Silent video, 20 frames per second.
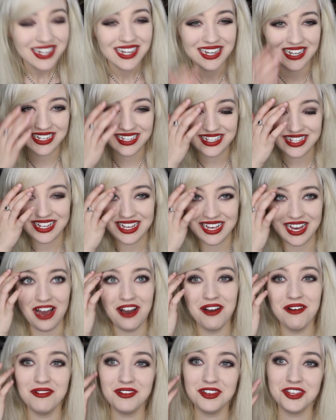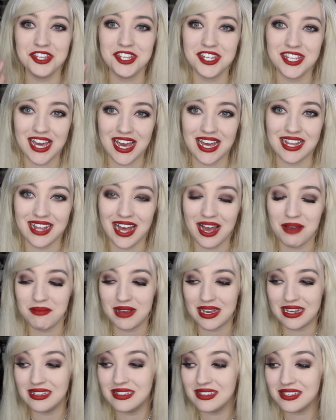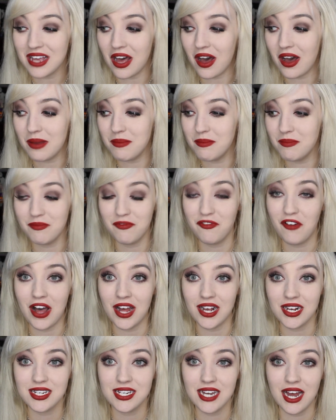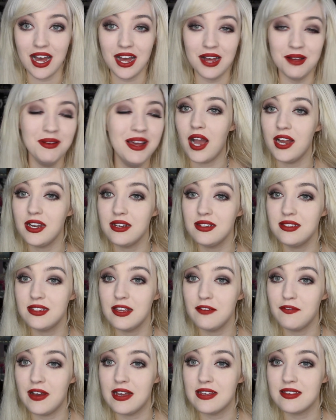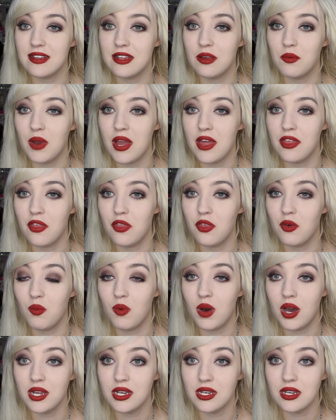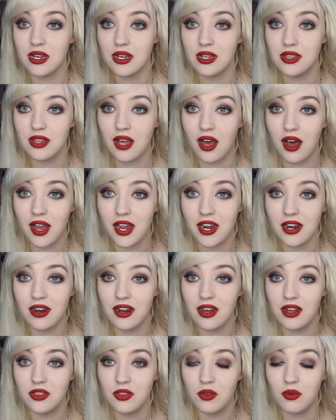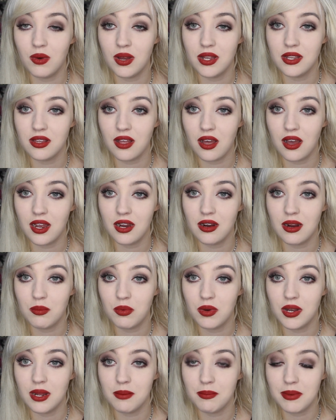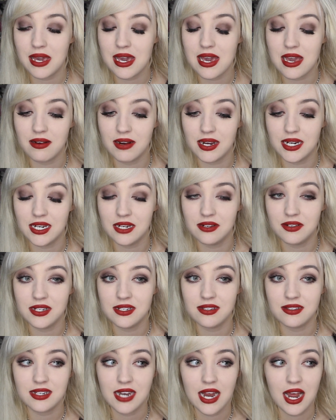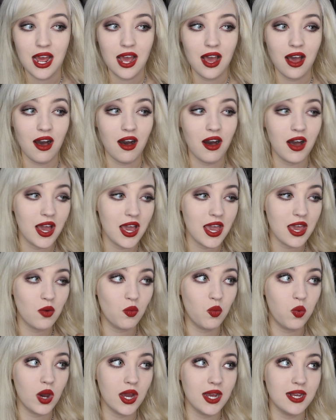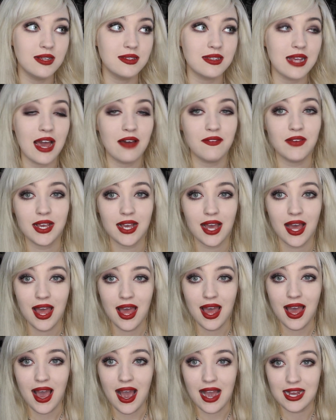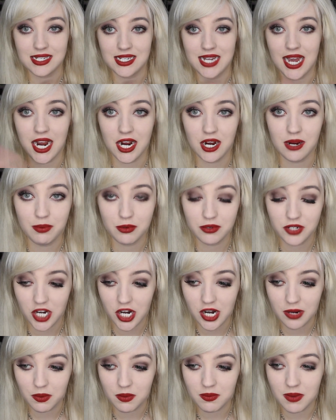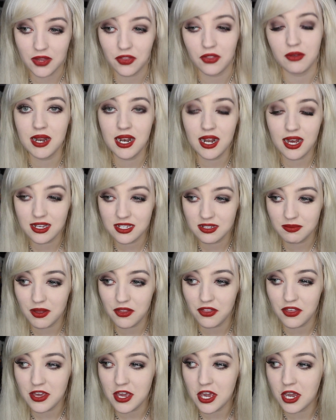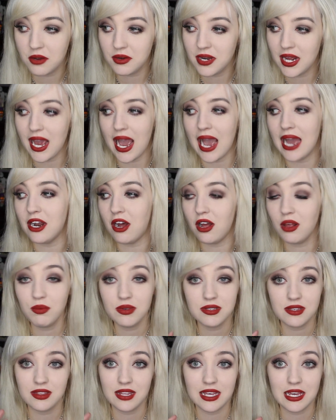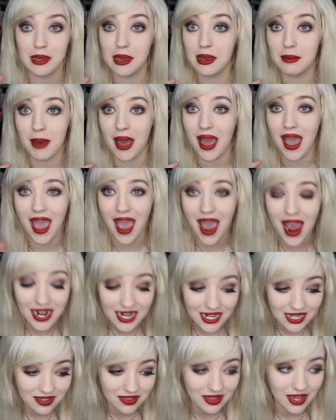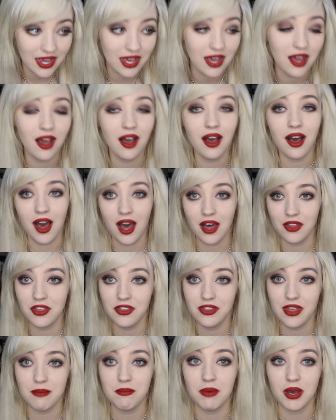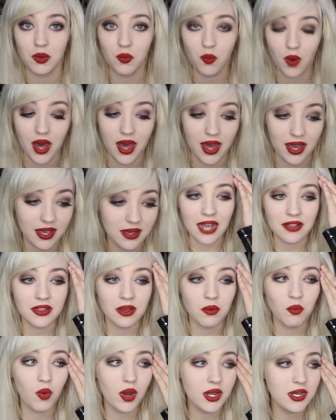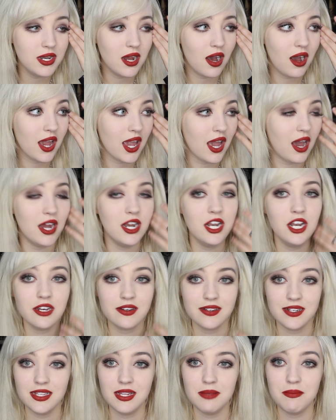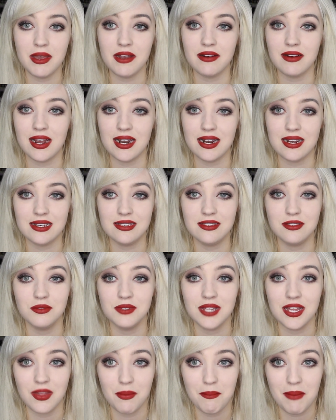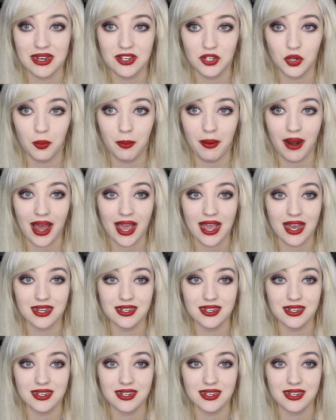It is like, oh shit, that means that I'm fucked. I noticed it firstly with the higher up one up here. I noticed I was having a terrible month, my last month at uni, and I wasn't thinking about anything other than my work. And then one night I looked in the mirror and I saw that the metal plate